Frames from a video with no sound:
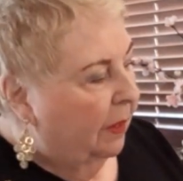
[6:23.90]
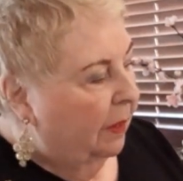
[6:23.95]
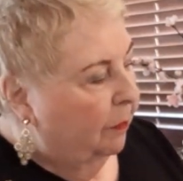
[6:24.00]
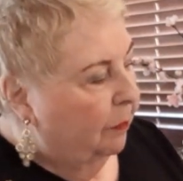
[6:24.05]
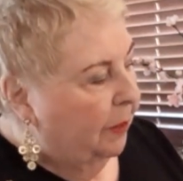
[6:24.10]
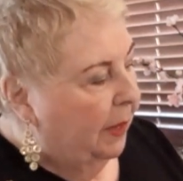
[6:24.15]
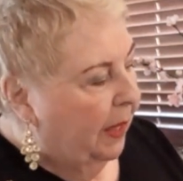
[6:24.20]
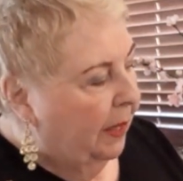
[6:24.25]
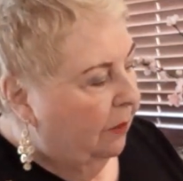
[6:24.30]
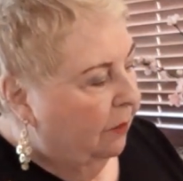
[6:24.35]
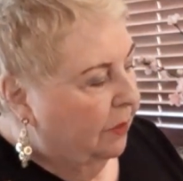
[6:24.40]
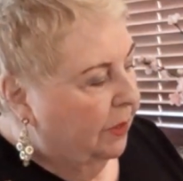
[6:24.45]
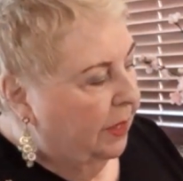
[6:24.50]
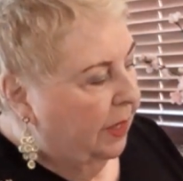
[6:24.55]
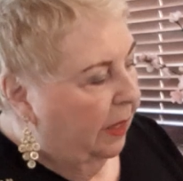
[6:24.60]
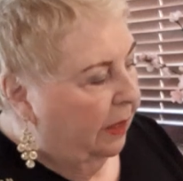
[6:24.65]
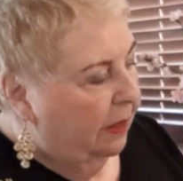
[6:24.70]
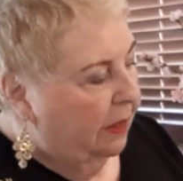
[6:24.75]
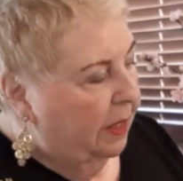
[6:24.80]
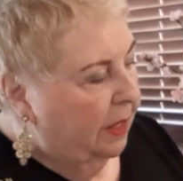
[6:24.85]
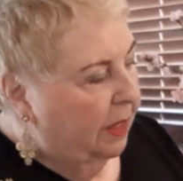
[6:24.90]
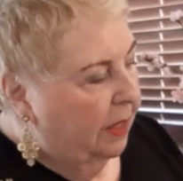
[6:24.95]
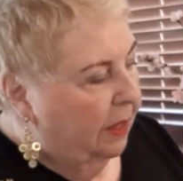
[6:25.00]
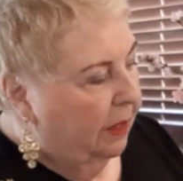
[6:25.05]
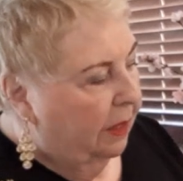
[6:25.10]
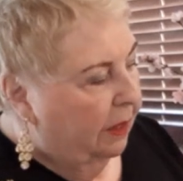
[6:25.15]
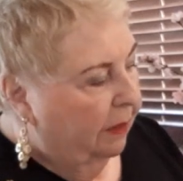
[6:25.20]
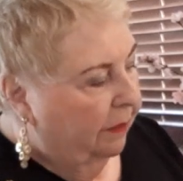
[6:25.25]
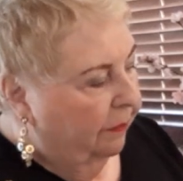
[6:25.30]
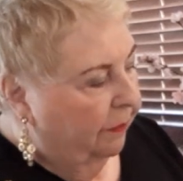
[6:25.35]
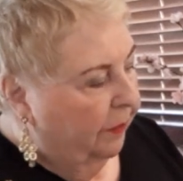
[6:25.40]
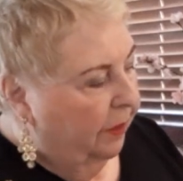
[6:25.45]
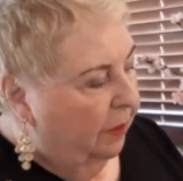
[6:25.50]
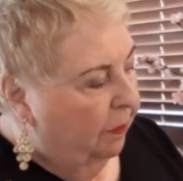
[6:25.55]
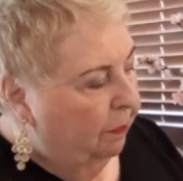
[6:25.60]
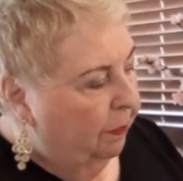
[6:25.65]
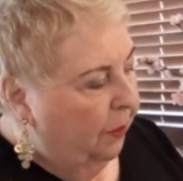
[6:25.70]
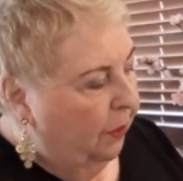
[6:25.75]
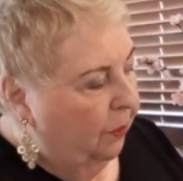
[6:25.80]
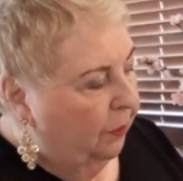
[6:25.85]
piano technique,
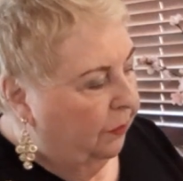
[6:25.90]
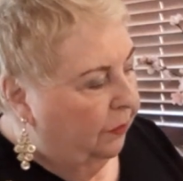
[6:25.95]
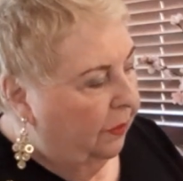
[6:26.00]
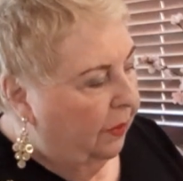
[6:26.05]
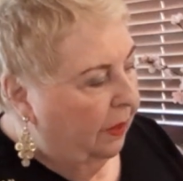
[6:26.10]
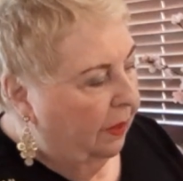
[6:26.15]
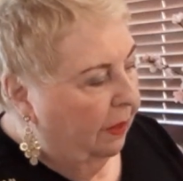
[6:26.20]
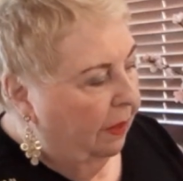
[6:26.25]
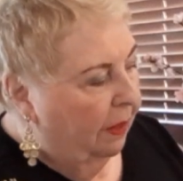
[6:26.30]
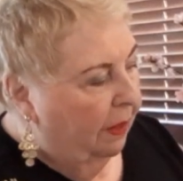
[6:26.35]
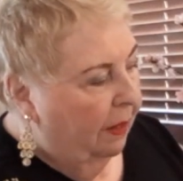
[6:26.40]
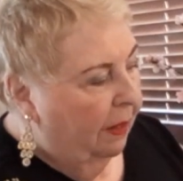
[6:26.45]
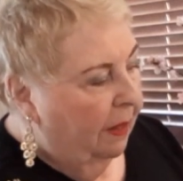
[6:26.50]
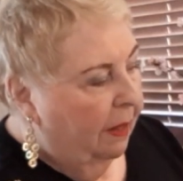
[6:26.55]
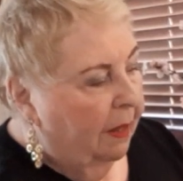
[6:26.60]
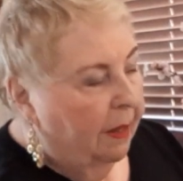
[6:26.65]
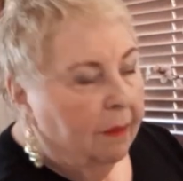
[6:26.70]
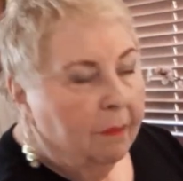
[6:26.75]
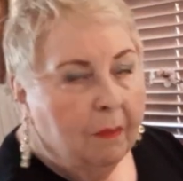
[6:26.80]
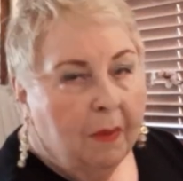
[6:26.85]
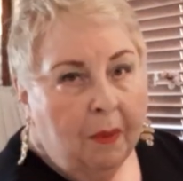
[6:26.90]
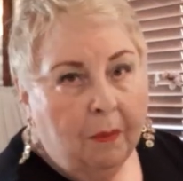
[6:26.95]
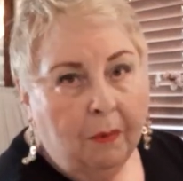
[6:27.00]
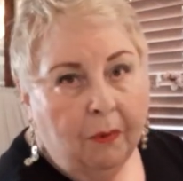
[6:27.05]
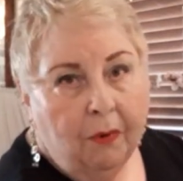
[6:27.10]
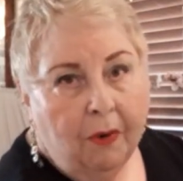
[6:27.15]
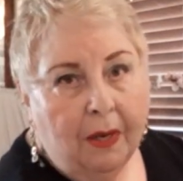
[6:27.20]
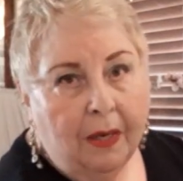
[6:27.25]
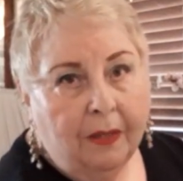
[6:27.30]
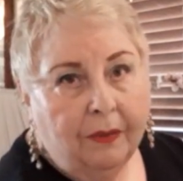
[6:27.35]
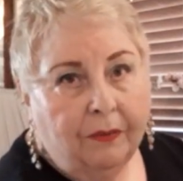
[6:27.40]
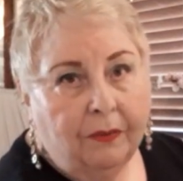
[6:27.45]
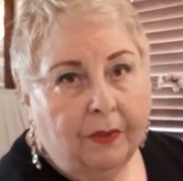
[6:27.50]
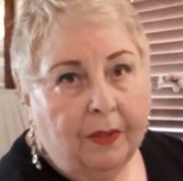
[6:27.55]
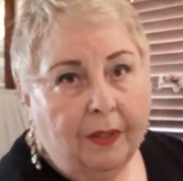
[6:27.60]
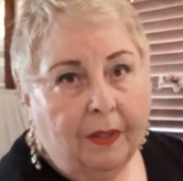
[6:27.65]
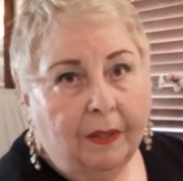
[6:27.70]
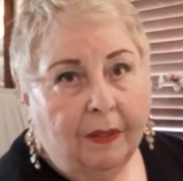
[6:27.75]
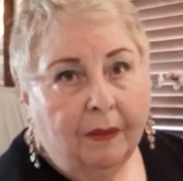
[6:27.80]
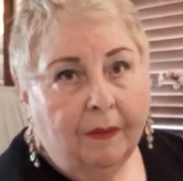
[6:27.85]
composing,
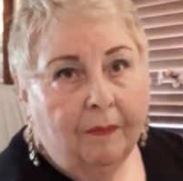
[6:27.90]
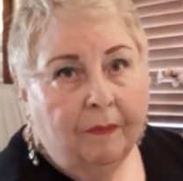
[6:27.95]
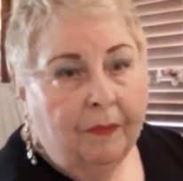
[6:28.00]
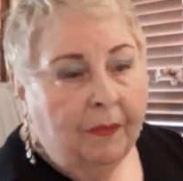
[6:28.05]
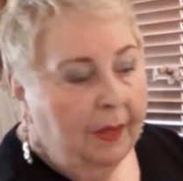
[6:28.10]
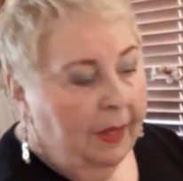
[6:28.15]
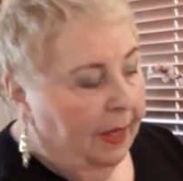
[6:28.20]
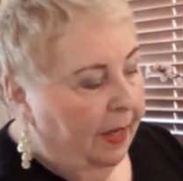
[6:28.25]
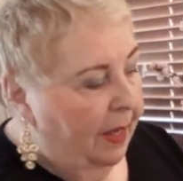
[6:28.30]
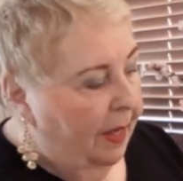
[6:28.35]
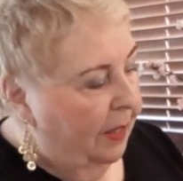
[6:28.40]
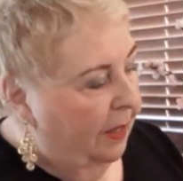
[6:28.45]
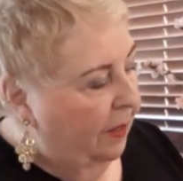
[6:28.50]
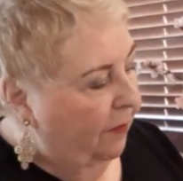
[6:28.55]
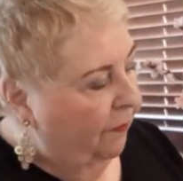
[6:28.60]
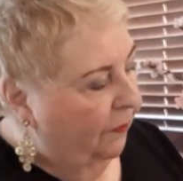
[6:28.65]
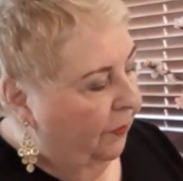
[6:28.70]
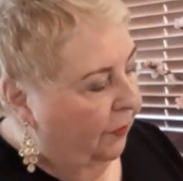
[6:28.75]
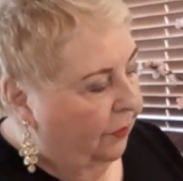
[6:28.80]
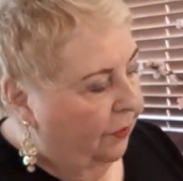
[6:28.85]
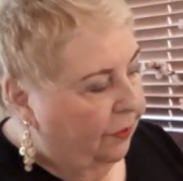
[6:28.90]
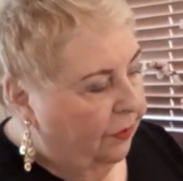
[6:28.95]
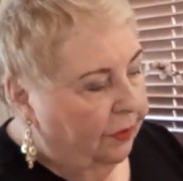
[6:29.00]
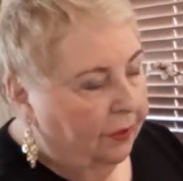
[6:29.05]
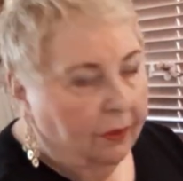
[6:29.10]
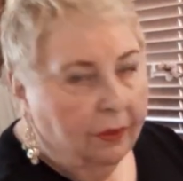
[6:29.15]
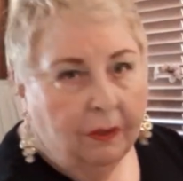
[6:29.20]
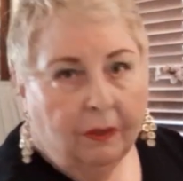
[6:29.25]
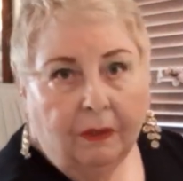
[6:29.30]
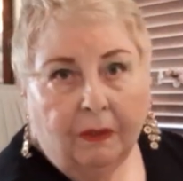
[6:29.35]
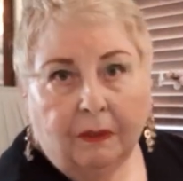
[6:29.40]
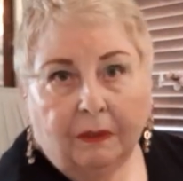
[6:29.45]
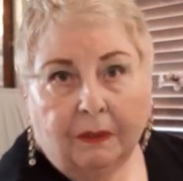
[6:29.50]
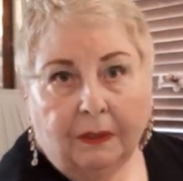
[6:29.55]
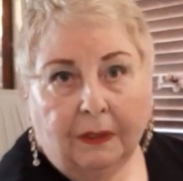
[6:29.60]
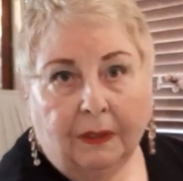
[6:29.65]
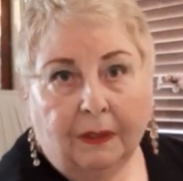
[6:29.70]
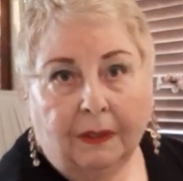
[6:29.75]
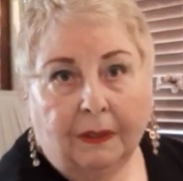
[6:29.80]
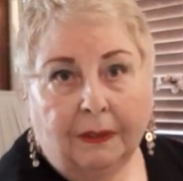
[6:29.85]
memorizing, And if you're still
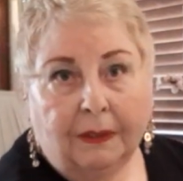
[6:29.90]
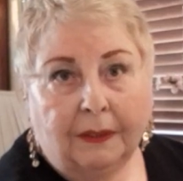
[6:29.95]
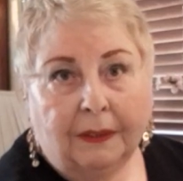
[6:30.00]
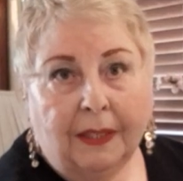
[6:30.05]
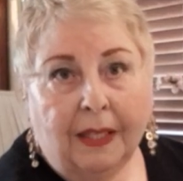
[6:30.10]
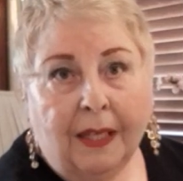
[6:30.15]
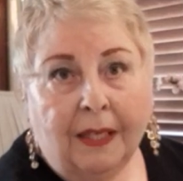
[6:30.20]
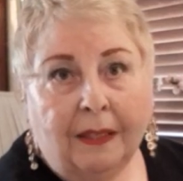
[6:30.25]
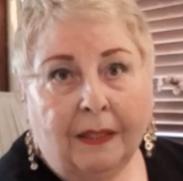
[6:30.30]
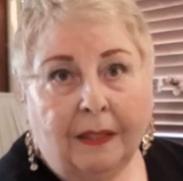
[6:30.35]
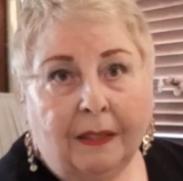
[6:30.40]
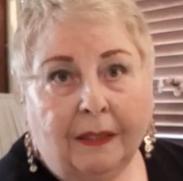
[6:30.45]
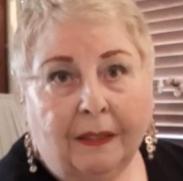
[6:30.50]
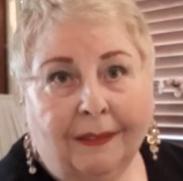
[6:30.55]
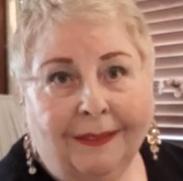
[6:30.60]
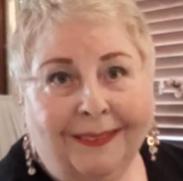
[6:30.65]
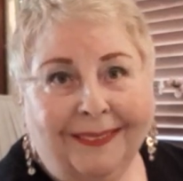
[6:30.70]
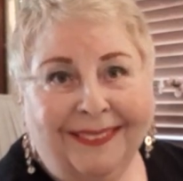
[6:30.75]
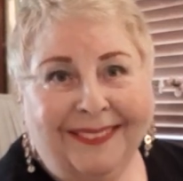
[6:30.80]
standing,